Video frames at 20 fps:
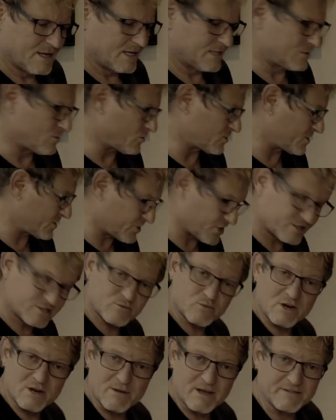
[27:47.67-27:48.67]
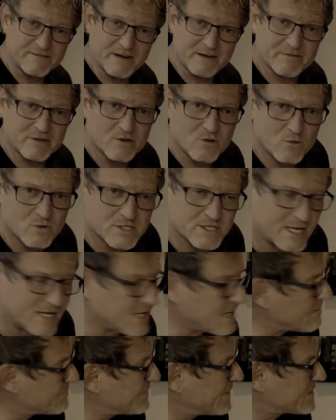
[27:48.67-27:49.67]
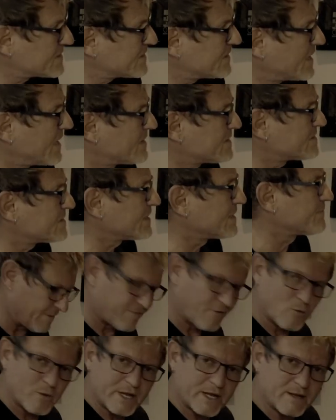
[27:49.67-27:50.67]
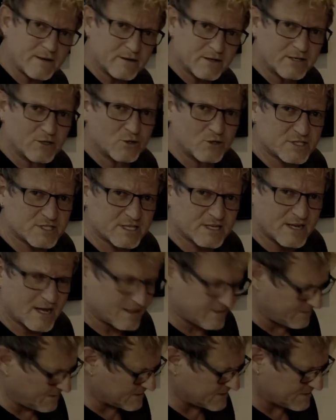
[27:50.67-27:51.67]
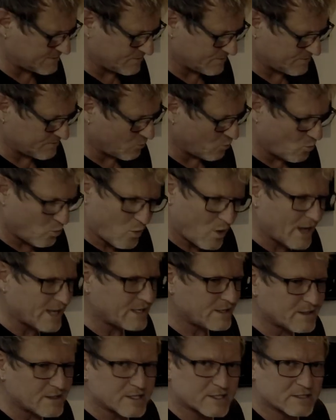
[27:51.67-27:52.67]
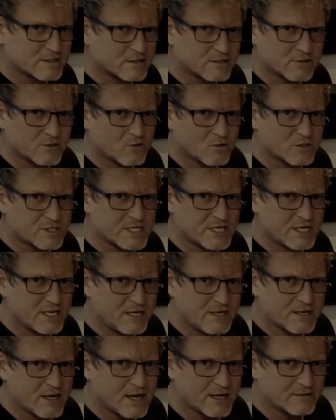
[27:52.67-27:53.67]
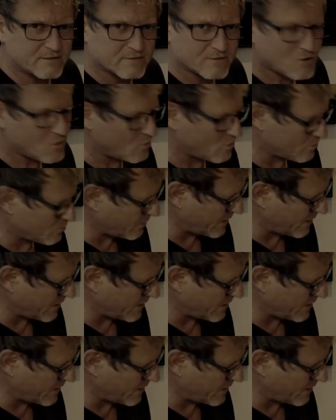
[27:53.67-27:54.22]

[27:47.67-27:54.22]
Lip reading: Is also just one of my favorite chords. I love that tonality. Before we lose the 9th, there's one little naughty 9th chord